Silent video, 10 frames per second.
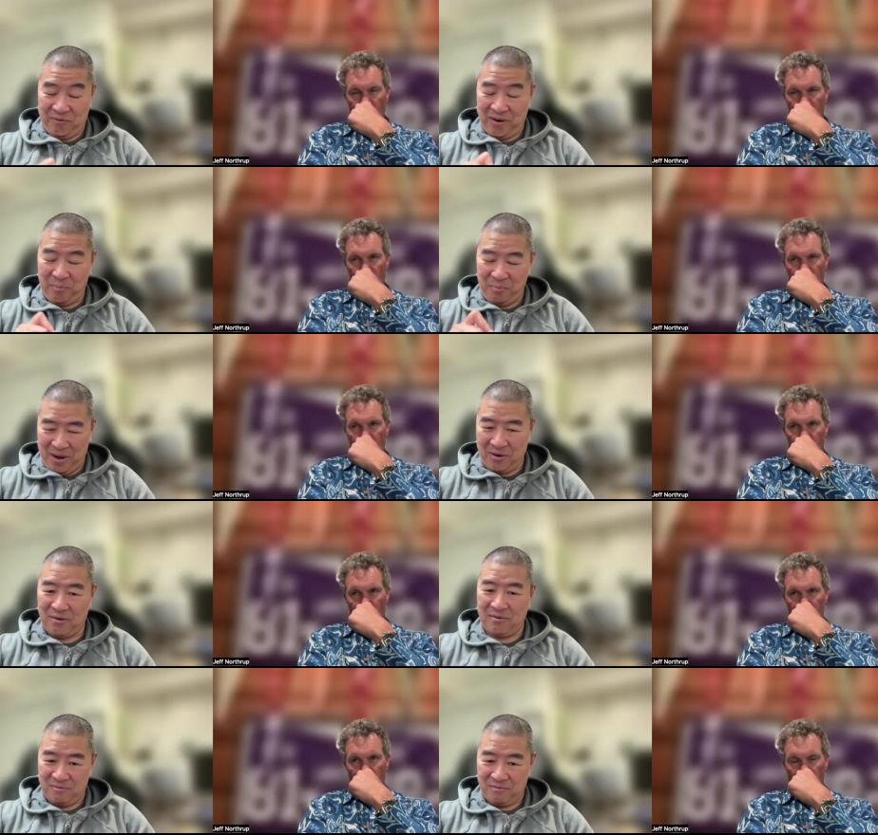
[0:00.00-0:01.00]
Speaker 1: not better
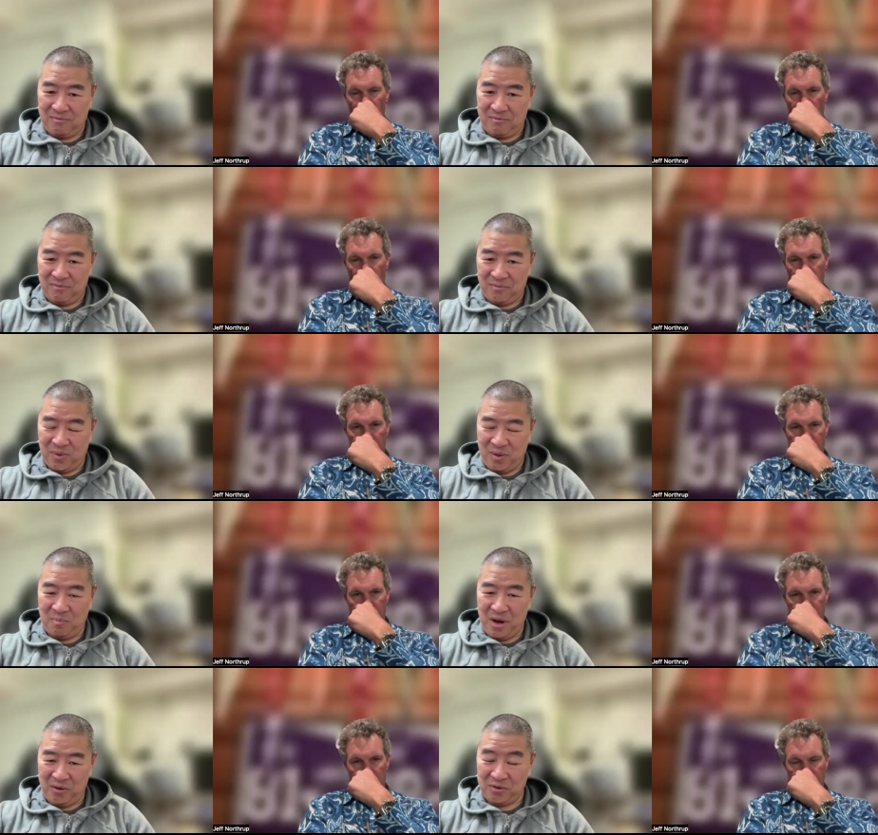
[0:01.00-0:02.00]
than
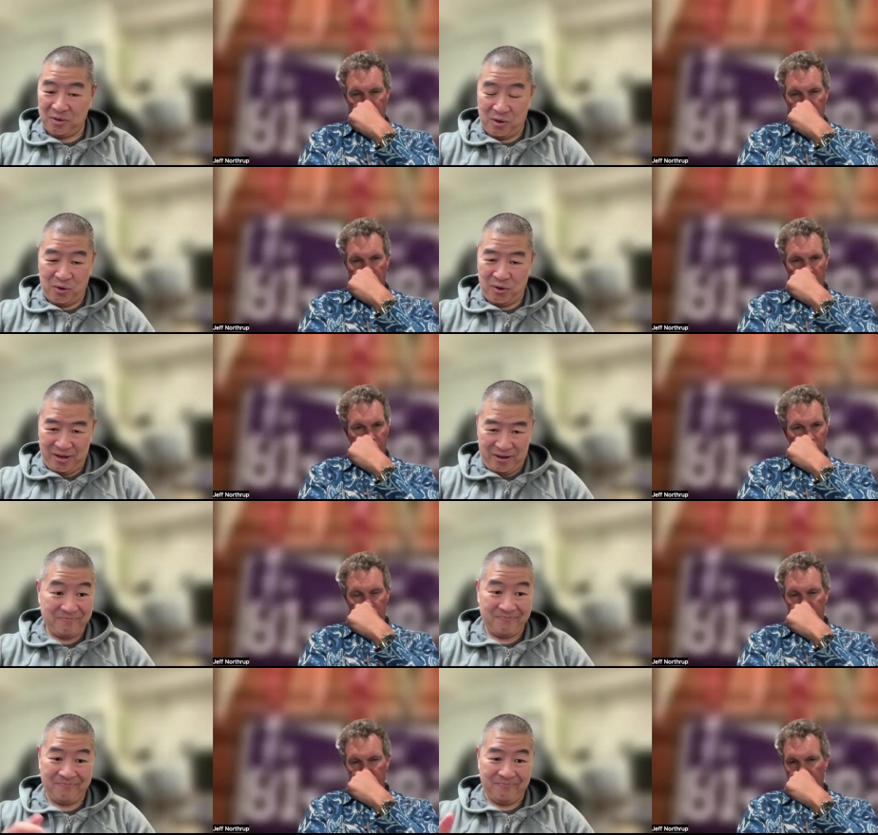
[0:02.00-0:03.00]
models that are like
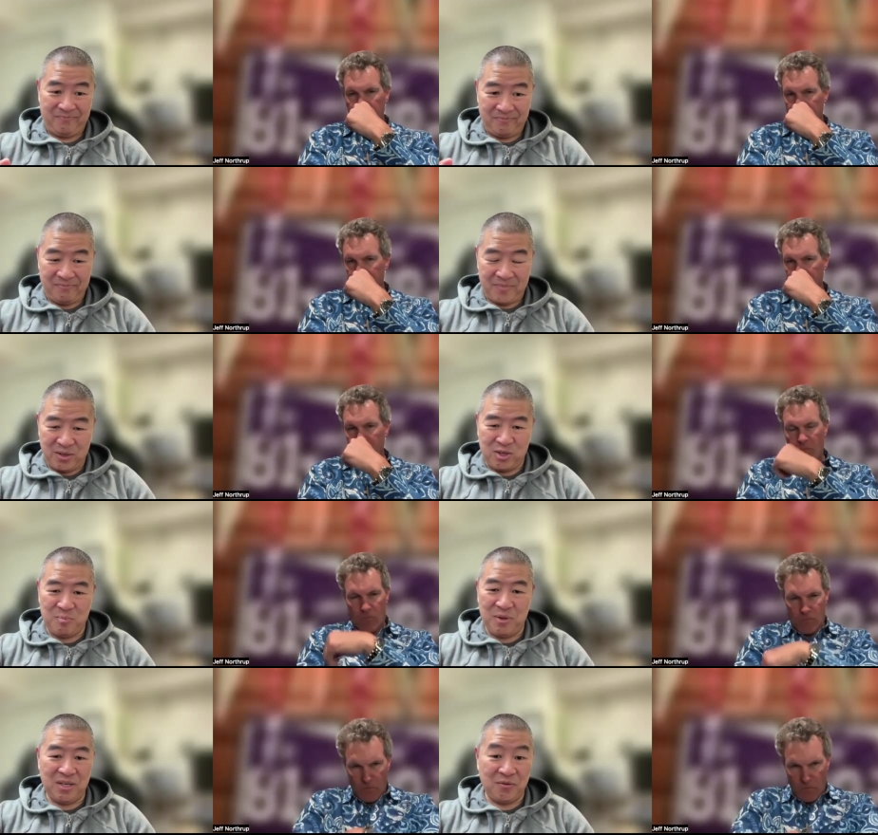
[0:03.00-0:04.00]

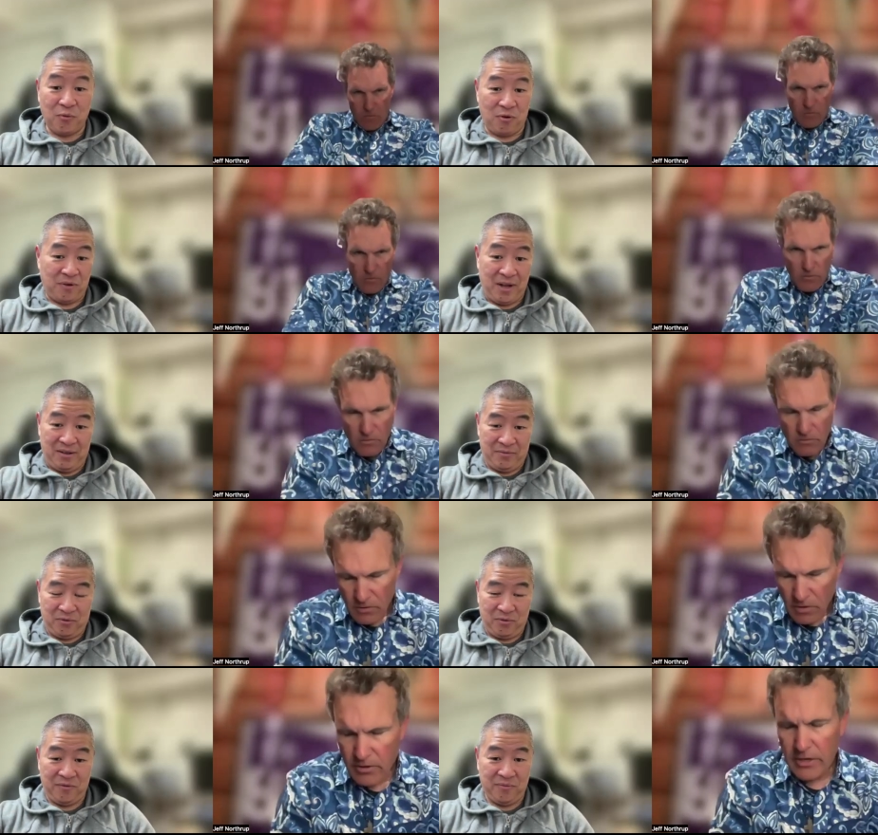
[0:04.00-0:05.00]
GPT-4 or 5 or
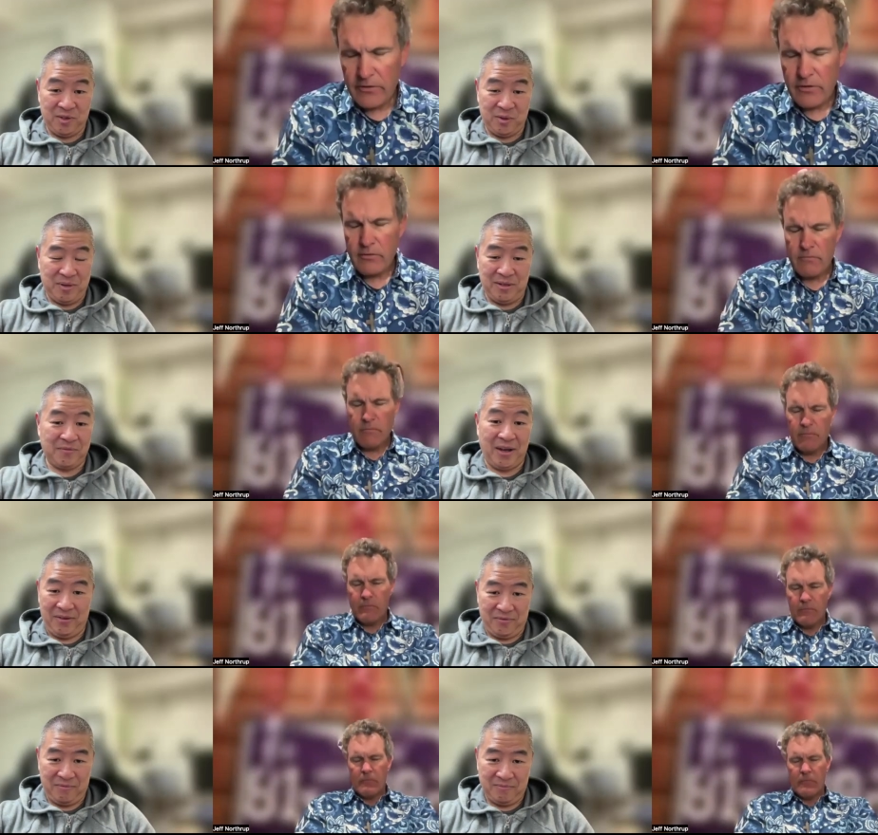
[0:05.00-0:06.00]
even okay. GPT-5.
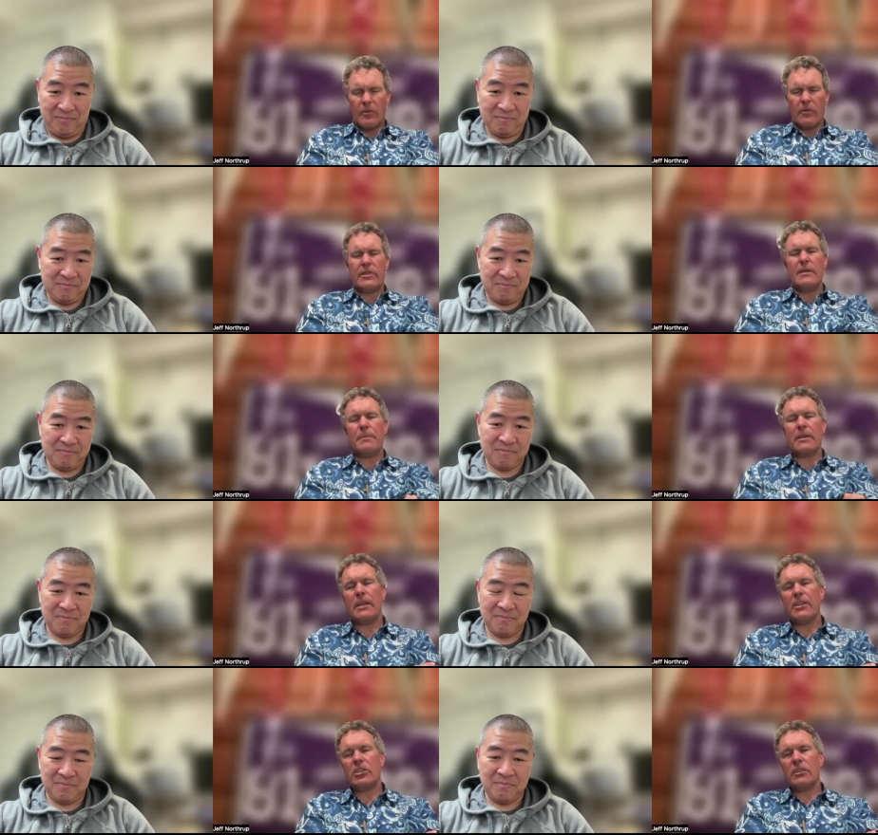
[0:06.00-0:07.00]
Speaker 2: So is the
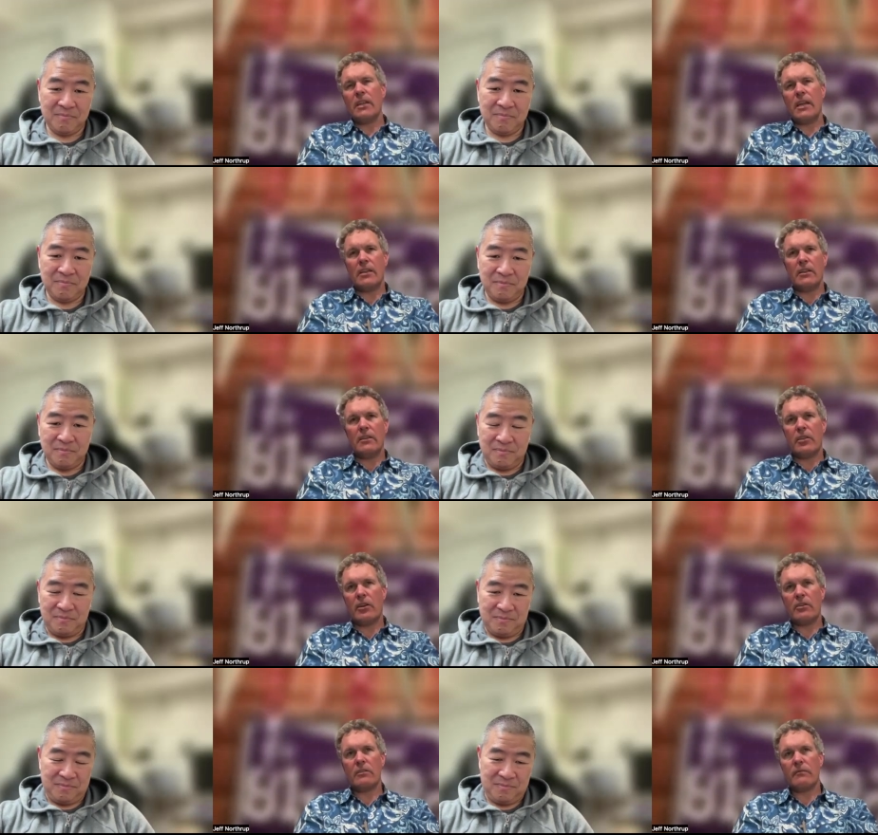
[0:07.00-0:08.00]
implication that it's
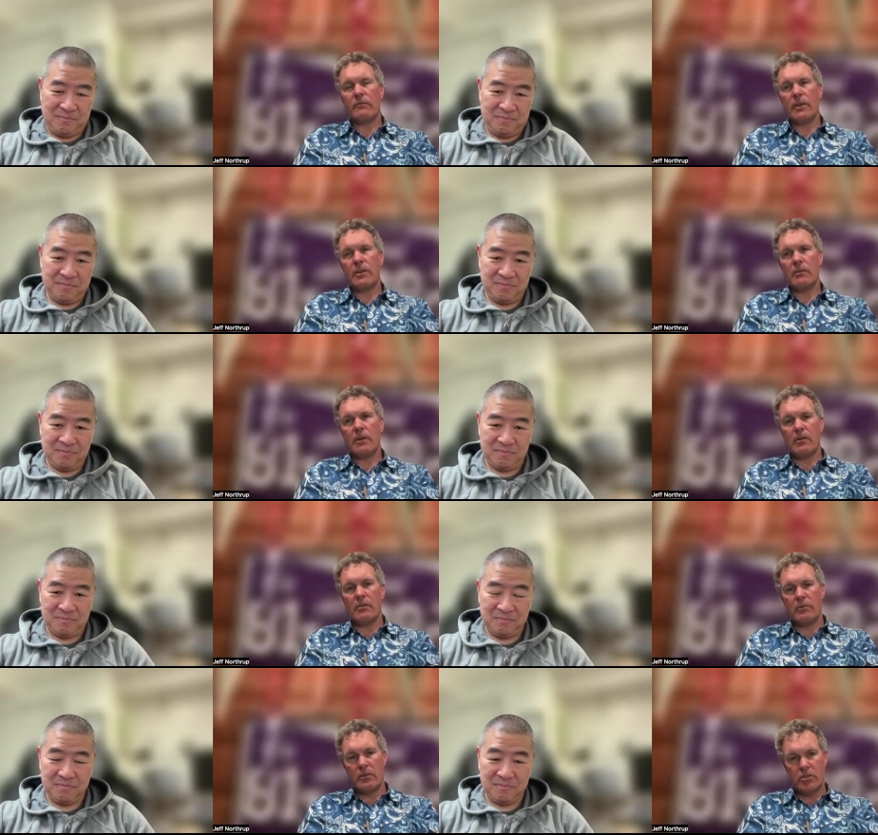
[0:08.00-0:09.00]
hard to get
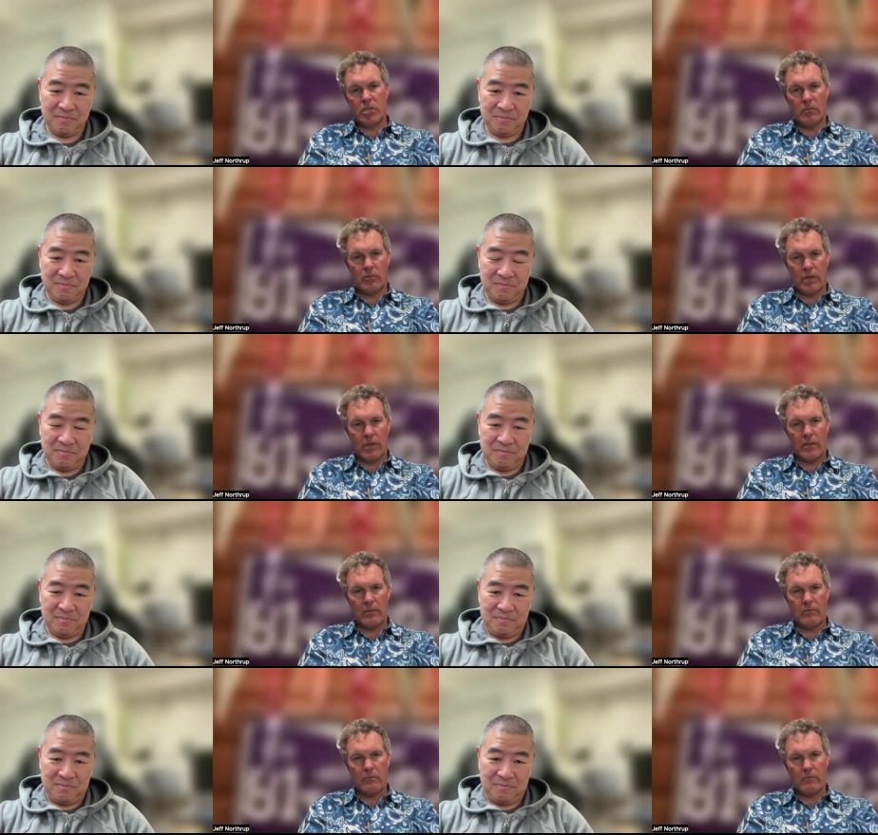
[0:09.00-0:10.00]
around
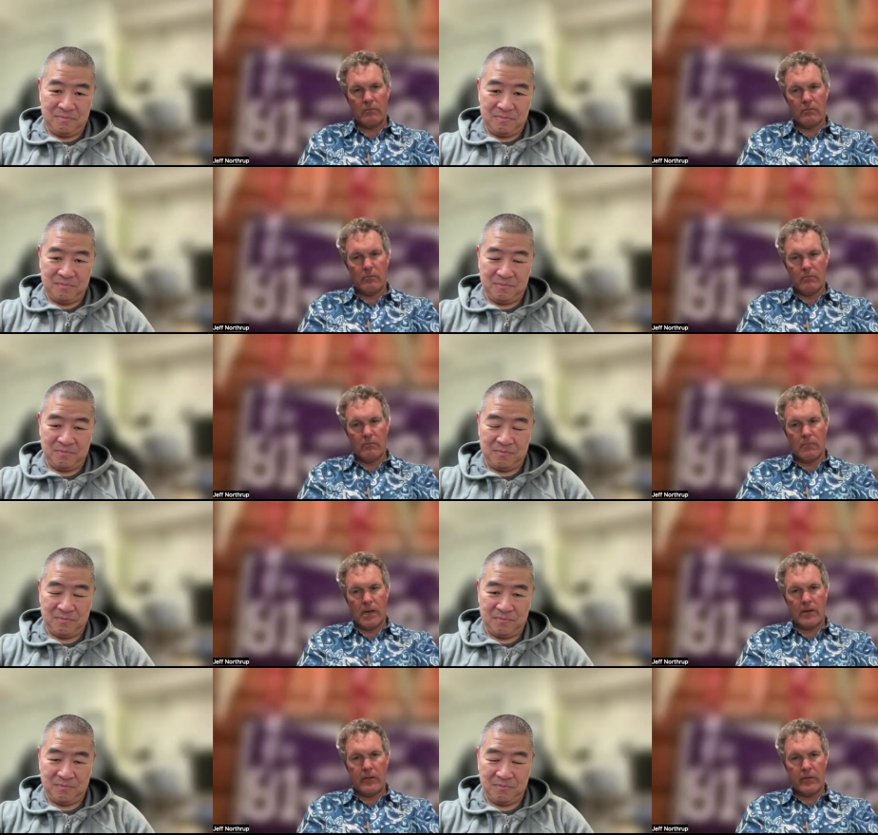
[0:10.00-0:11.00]
jailbreaking
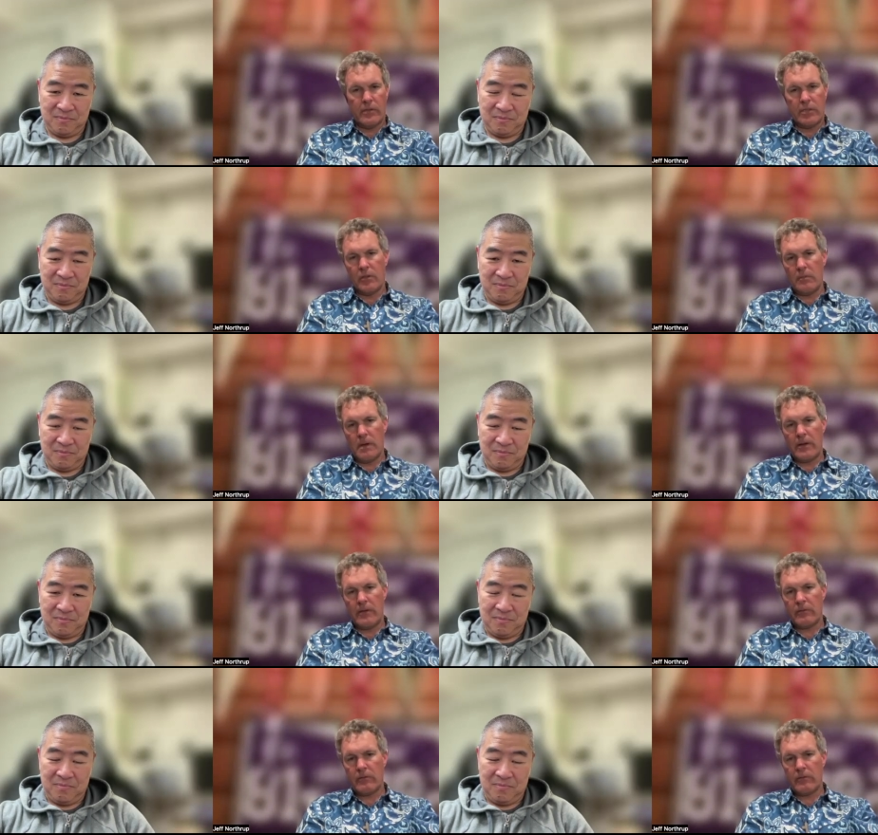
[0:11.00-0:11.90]
models until the models